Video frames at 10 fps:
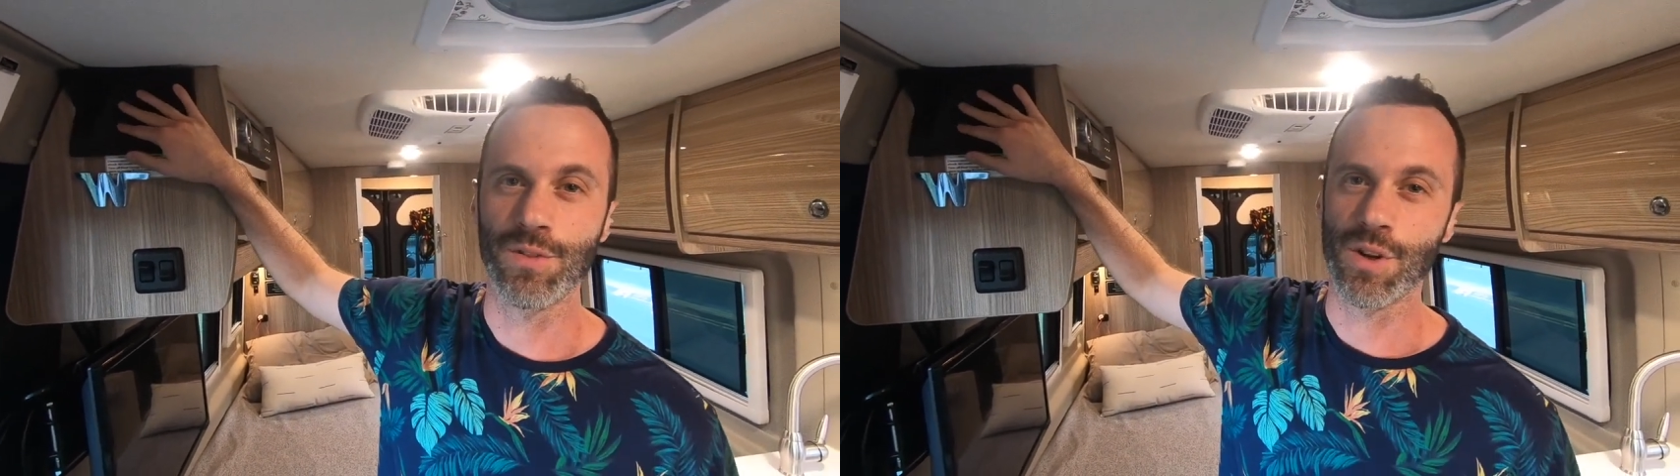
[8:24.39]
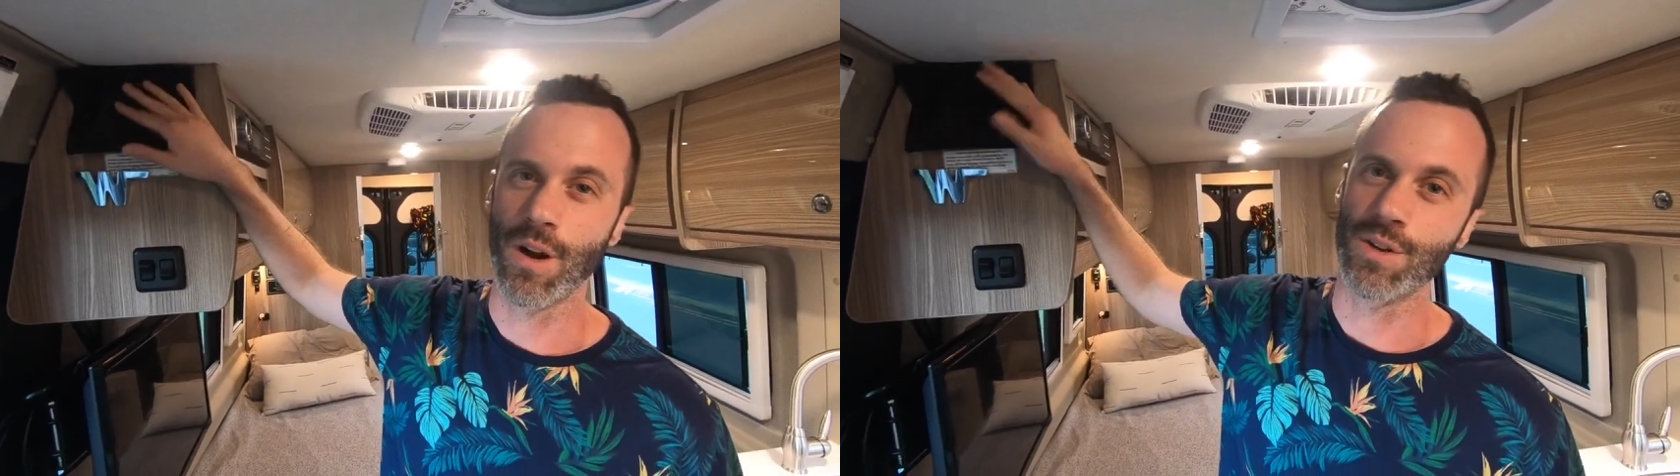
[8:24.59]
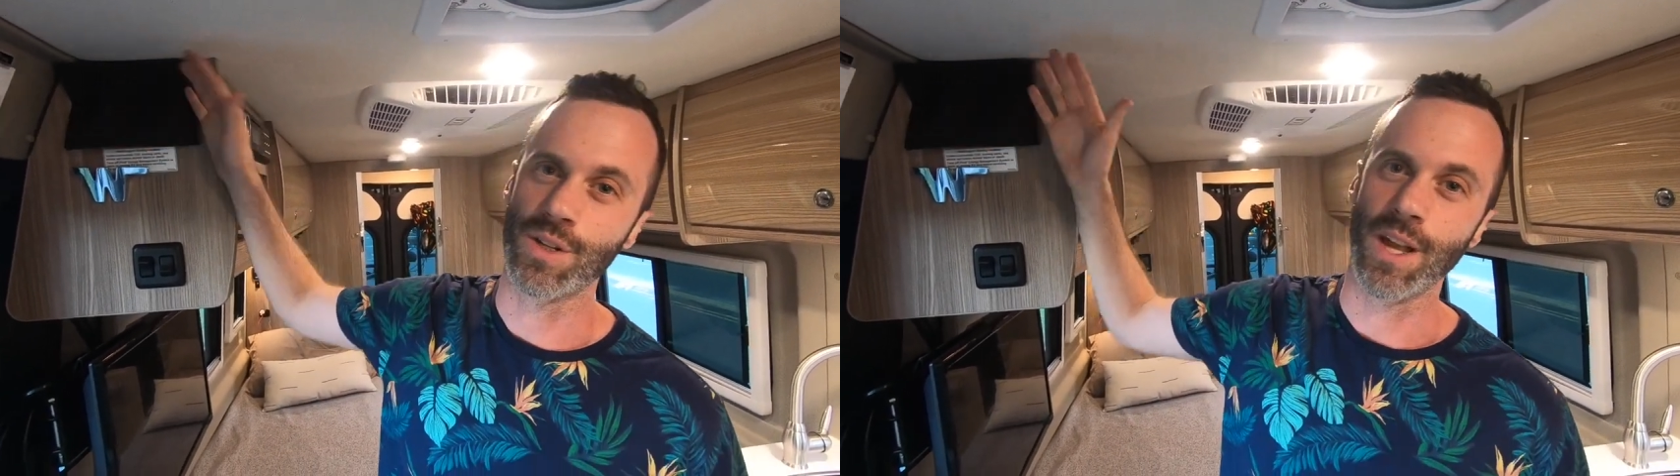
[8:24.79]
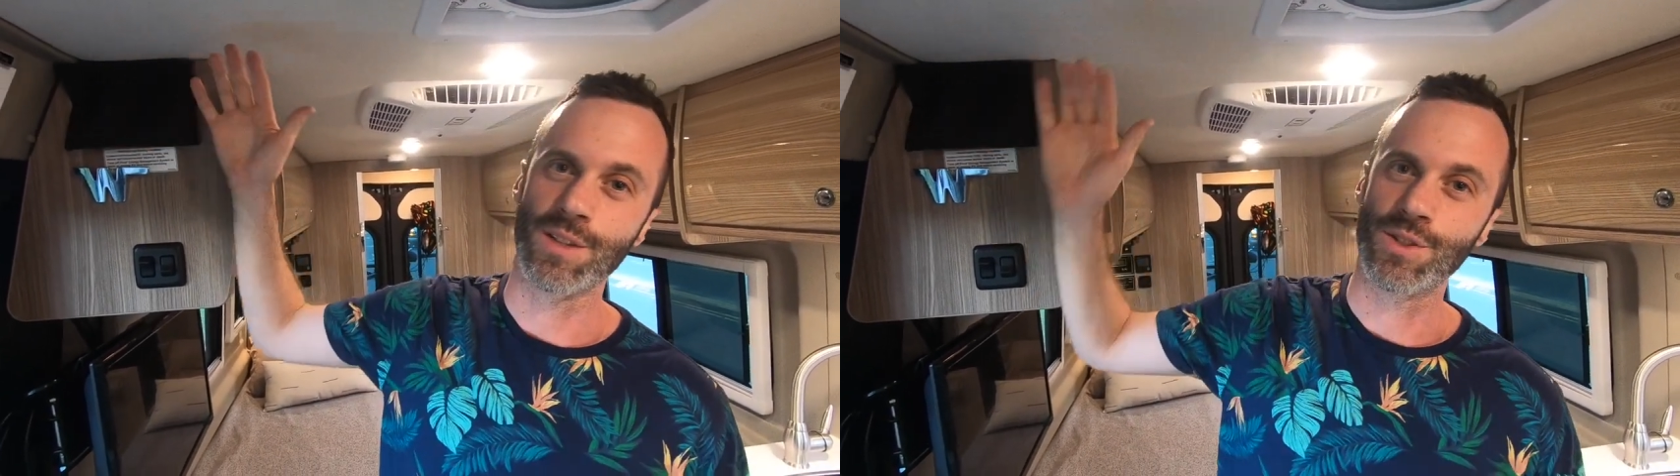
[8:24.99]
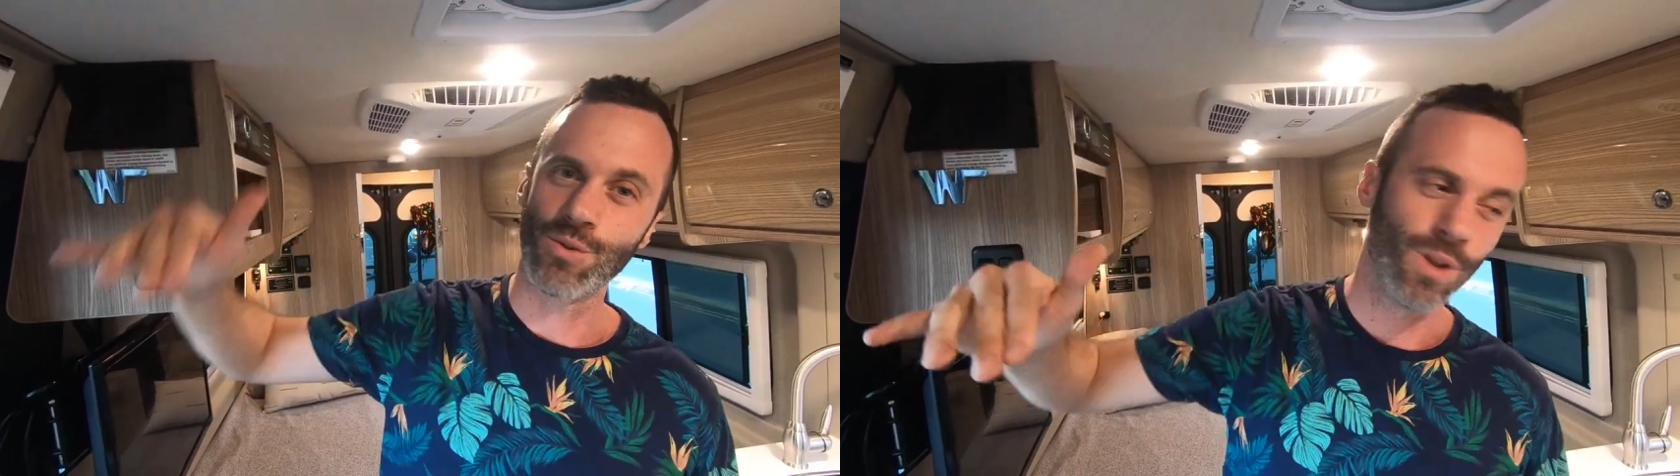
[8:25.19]
charge
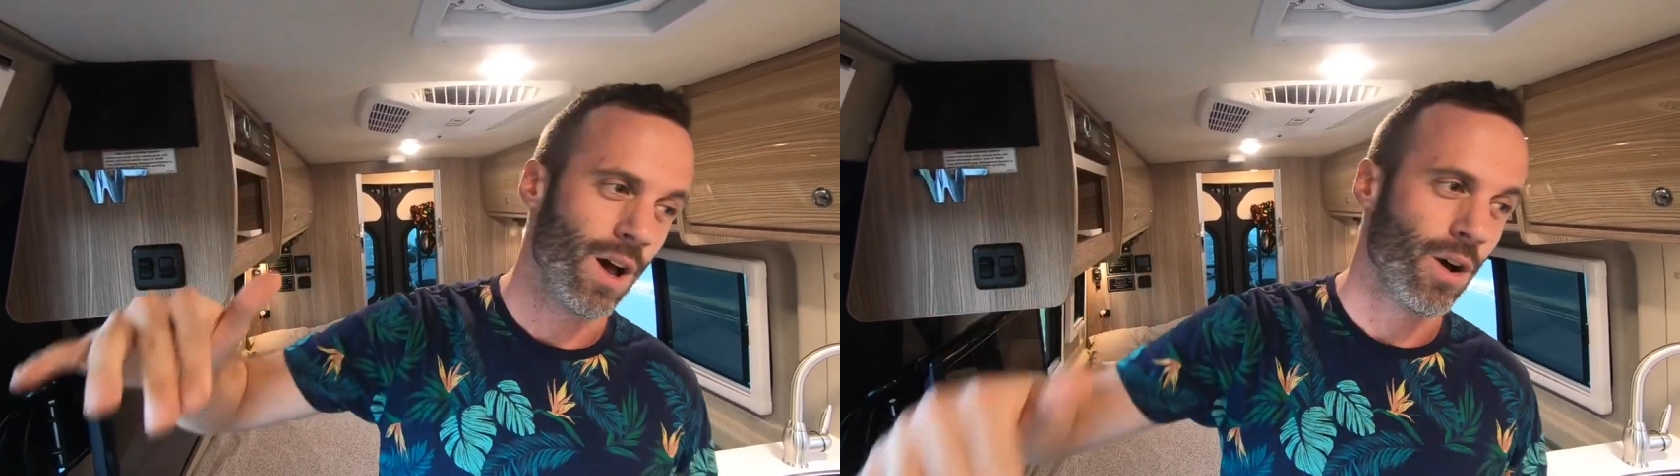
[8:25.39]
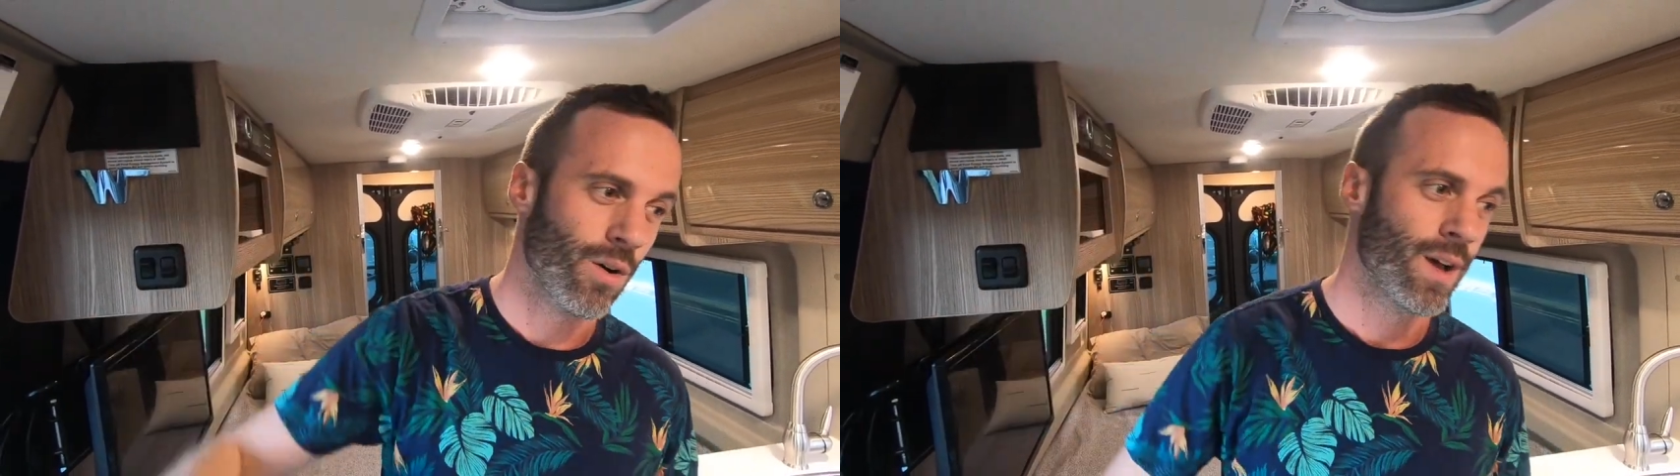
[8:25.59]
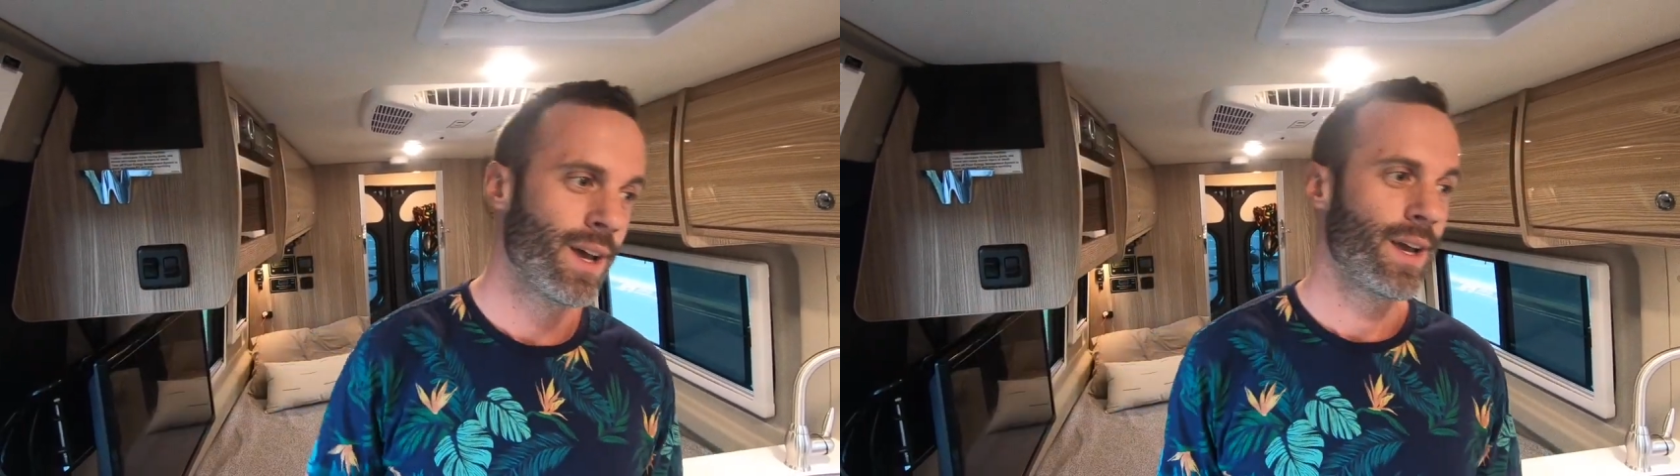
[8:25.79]
gets too low,